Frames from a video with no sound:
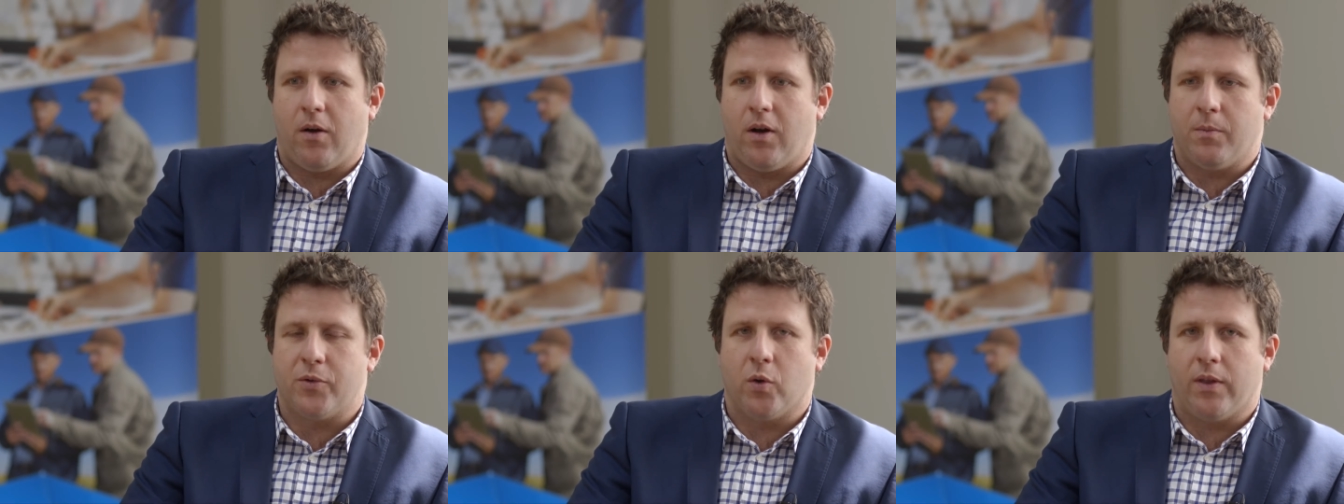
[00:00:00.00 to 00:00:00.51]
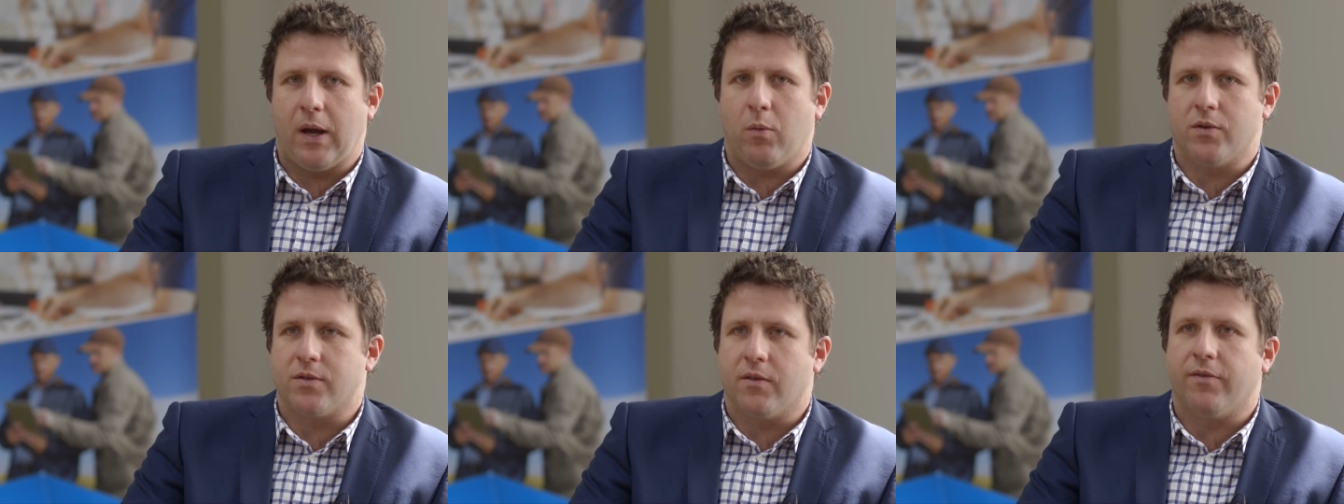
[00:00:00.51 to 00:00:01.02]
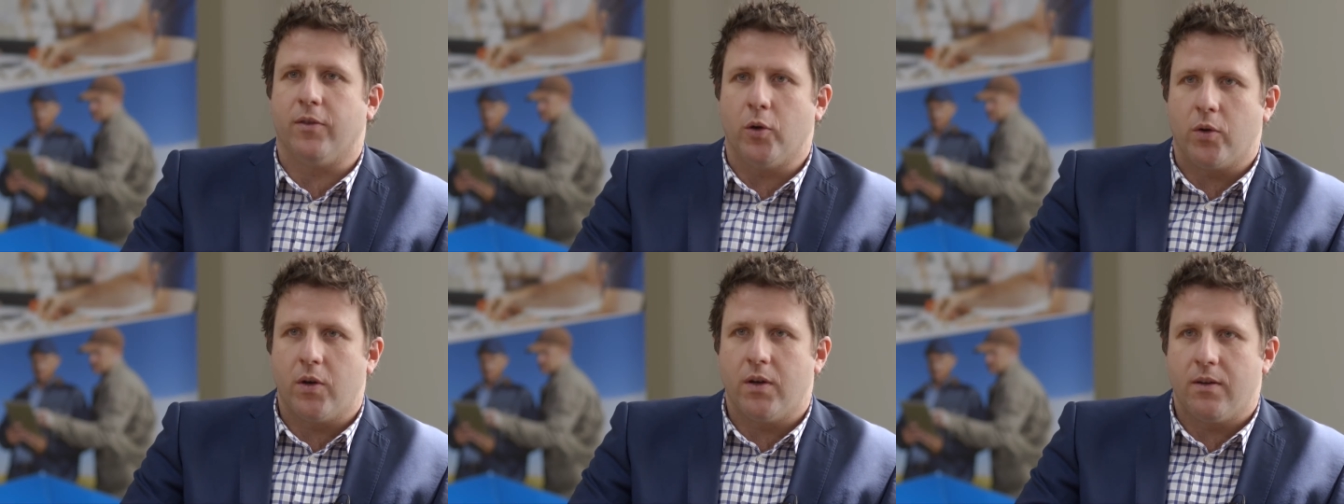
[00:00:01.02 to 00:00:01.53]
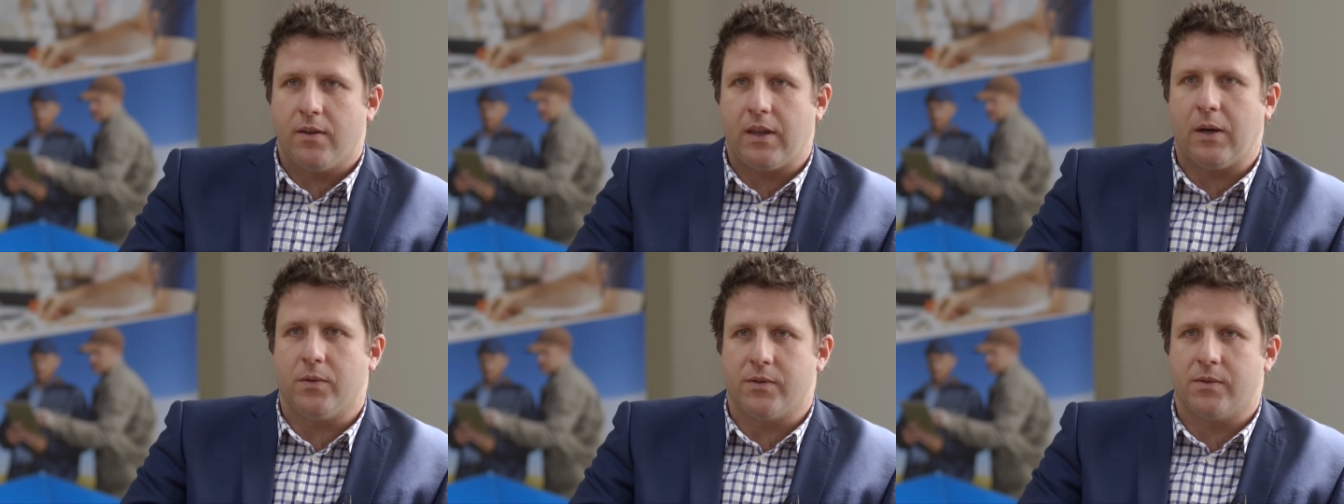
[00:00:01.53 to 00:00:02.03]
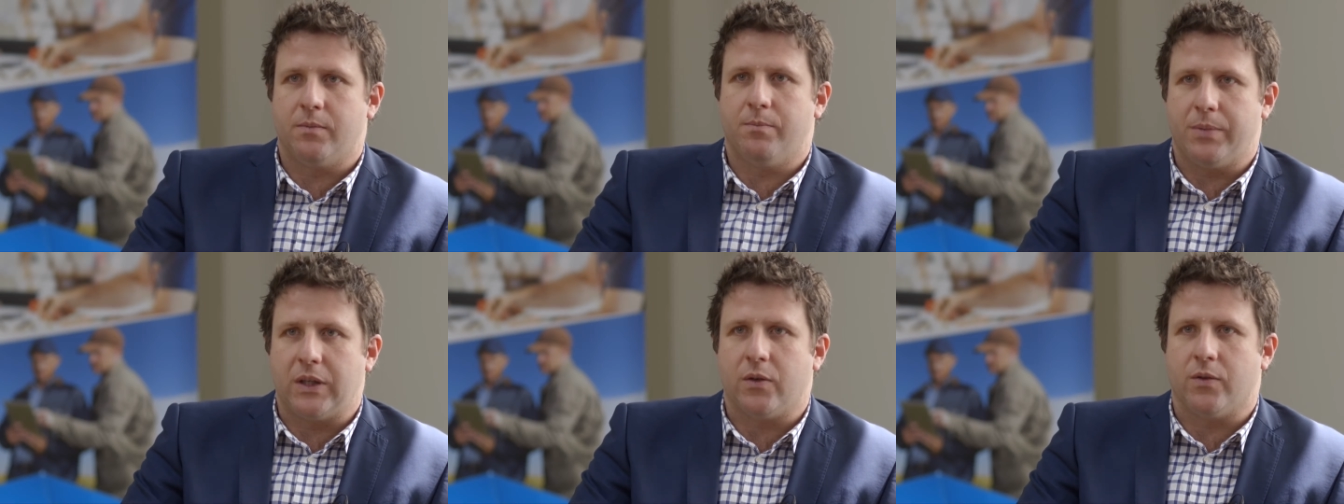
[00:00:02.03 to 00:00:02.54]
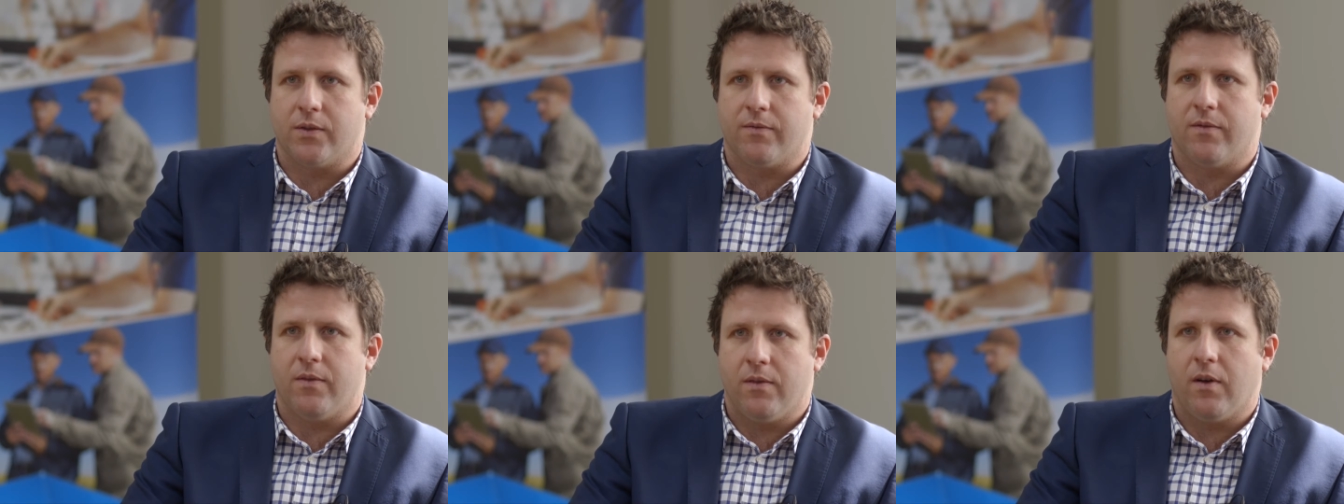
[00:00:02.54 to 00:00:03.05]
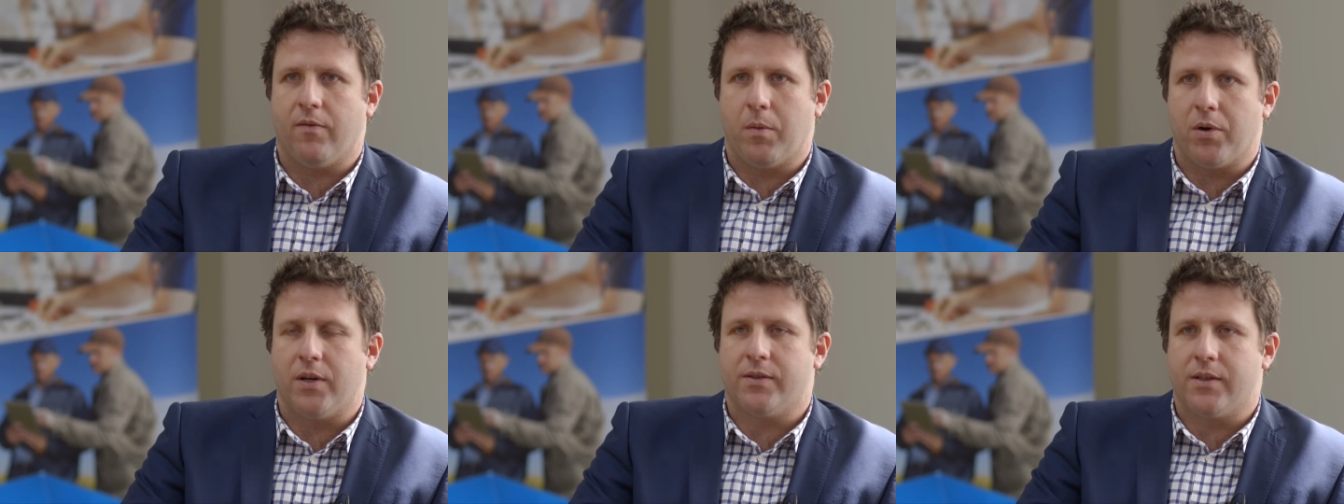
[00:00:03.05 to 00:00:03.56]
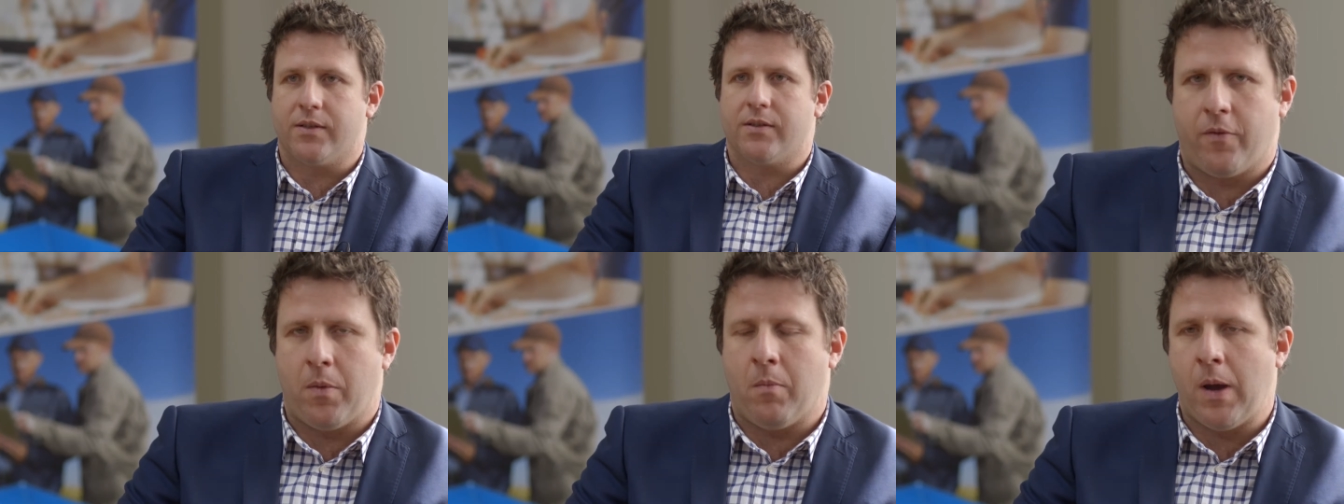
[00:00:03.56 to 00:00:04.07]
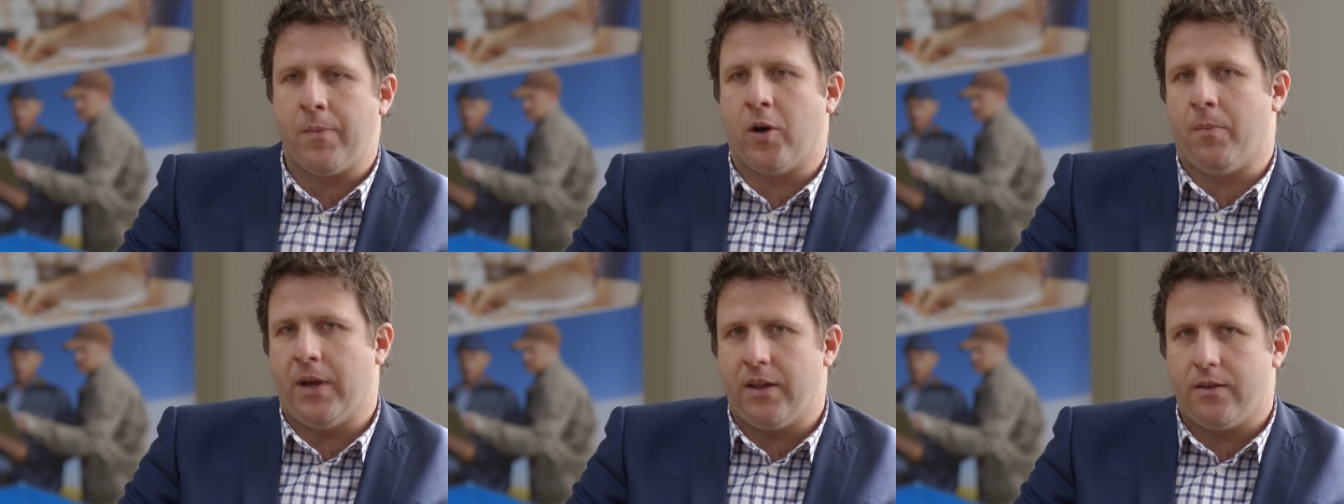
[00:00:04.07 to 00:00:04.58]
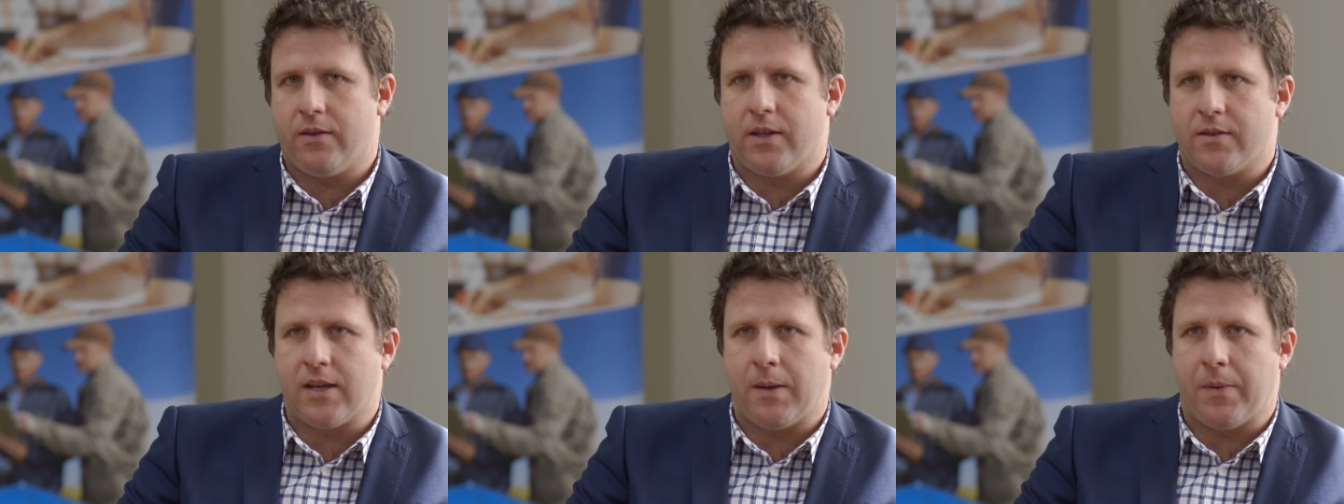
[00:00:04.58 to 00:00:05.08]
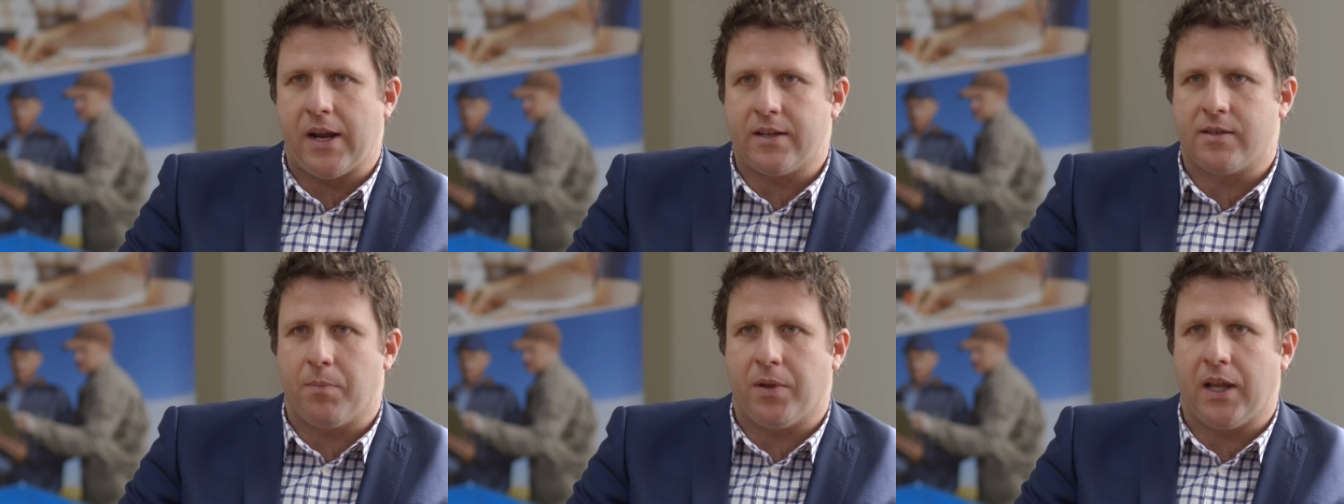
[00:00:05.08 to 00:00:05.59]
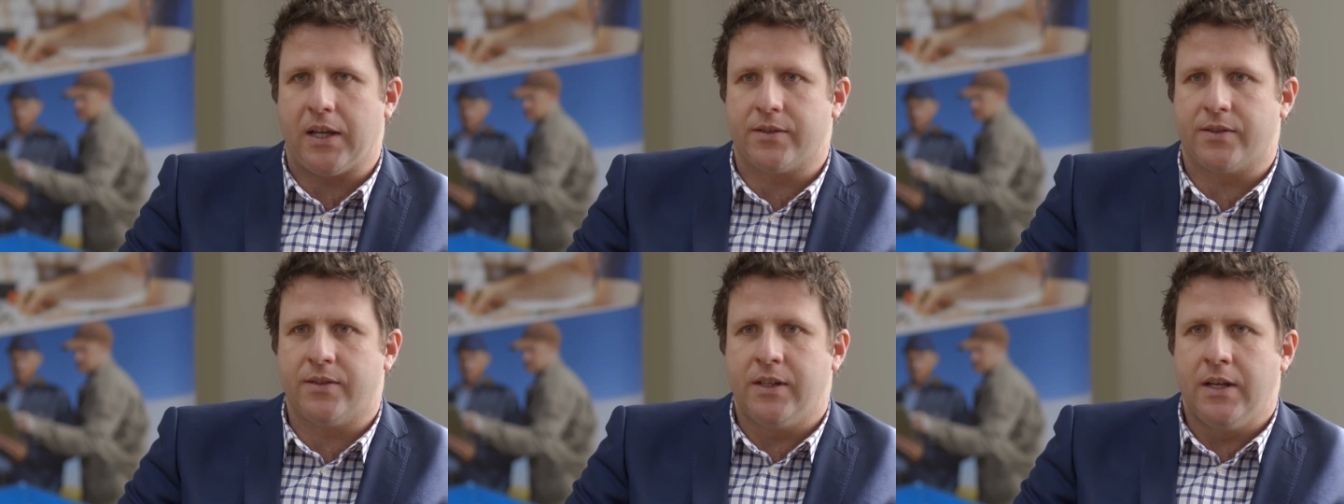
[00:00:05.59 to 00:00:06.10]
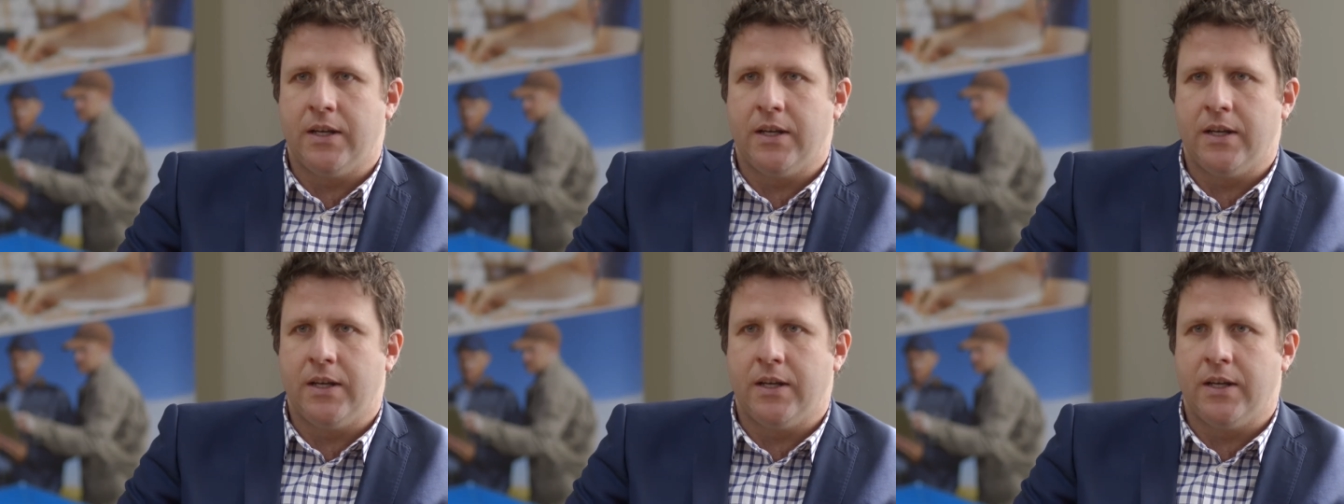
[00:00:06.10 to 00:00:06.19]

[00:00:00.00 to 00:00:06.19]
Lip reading: I'm sure that wasn't a fluke, that was because of the process. From the moment I met the team at Asset Plus,